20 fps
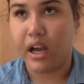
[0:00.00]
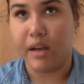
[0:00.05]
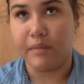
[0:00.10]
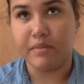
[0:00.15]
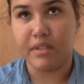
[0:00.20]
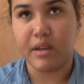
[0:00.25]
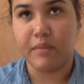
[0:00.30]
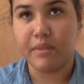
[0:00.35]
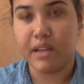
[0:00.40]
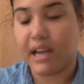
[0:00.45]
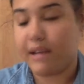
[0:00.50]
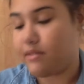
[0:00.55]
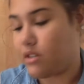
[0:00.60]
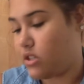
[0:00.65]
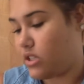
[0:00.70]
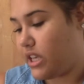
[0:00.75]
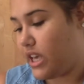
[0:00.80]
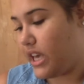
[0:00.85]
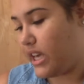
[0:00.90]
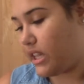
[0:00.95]
Sometimes I'll
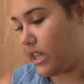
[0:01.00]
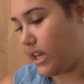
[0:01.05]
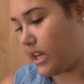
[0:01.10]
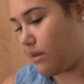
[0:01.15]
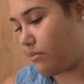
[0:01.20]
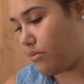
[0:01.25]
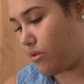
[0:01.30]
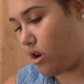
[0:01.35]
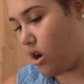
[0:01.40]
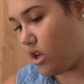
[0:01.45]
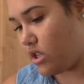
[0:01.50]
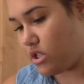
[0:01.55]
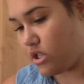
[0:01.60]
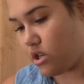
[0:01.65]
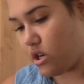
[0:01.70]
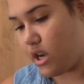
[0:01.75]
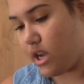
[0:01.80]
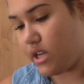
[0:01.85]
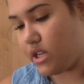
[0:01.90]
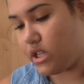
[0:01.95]
take like a
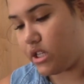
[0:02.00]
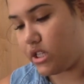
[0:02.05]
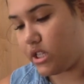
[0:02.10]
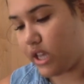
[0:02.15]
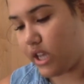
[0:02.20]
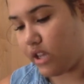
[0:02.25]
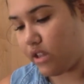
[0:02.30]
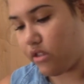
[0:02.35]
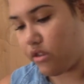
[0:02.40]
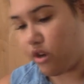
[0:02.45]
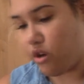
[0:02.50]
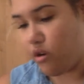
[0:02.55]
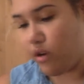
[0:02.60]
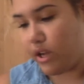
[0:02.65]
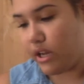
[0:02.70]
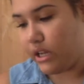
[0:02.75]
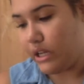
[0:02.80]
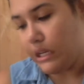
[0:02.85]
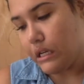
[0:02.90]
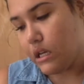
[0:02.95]
bronzer and just like throw
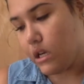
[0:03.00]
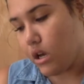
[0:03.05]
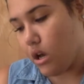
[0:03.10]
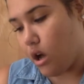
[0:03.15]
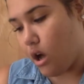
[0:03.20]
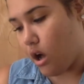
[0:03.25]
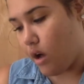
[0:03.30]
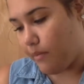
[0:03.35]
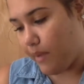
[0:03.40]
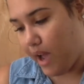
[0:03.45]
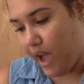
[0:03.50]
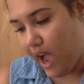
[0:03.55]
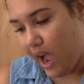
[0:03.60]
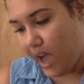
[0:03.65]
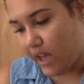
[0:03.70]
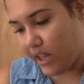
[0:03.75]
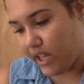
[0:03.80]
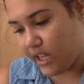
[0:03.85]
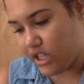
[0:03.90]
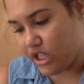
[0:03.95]
it on my
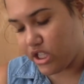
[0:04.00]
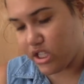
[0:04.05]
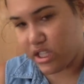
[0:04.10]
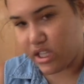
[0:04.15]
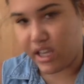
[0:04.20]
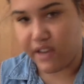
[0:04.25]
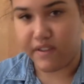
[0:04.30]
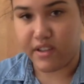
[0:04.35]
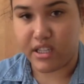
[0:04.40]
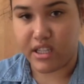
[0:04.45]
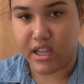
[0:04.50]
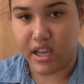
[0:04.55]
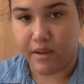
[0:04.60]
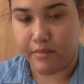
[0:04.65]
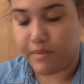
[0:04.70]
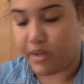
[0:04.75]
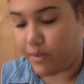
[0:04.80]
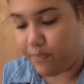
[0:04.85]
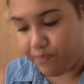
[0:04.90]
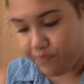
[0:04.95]
eyelid just to give it some